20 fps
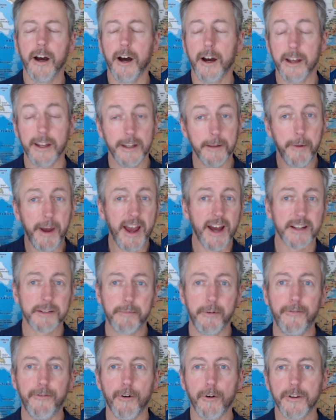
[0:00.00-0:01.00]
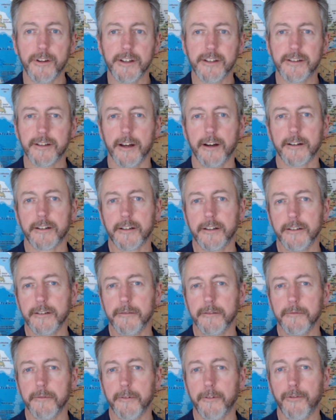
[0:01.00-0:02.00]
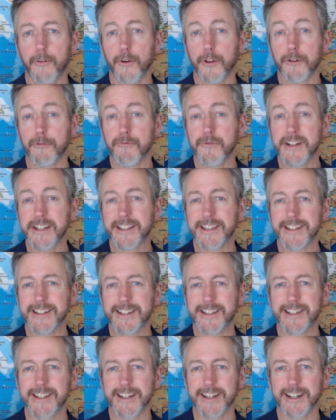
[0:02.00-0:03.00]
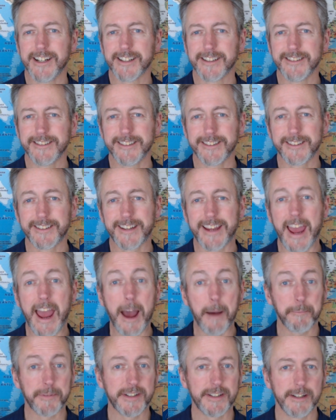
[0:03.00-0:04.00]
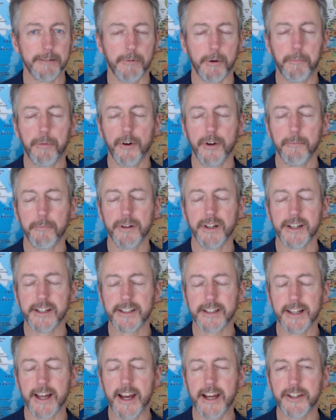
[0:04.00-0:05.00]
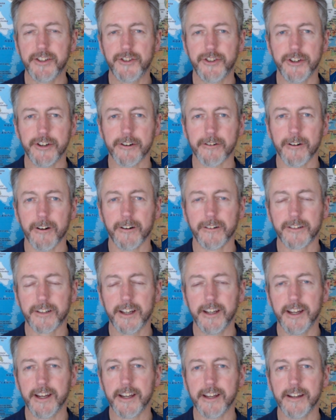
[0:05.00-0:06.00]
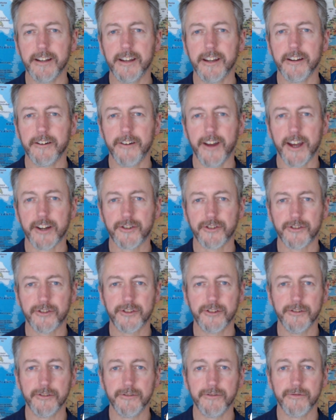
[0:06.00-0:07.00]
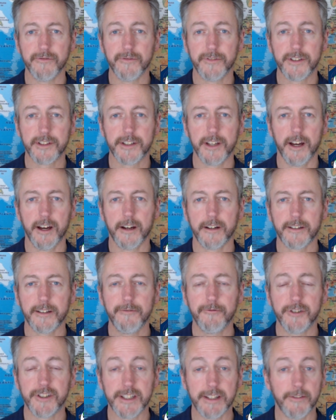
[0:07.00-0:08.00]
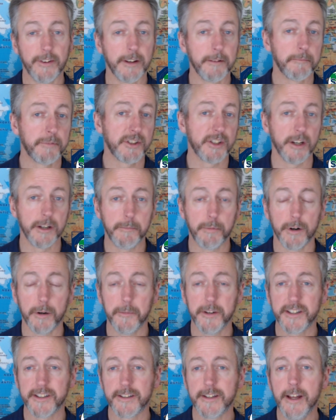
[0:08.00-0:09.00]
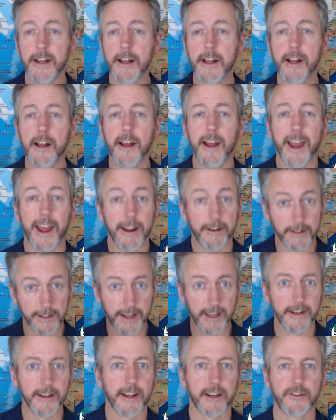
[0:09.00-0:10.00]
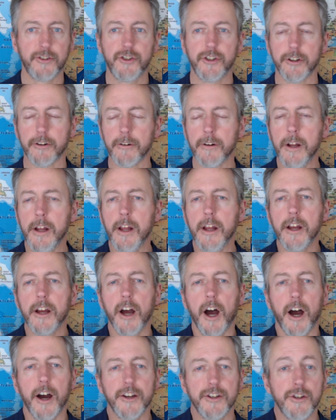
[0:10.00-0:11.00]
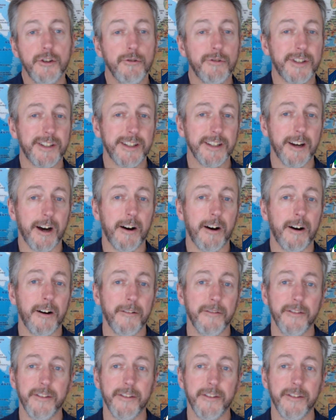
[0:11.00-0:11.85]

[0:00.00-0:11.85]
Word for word: in the past, before the recent caps that were put in place last year on Canadian international students receiving study permits, and again next year, you saw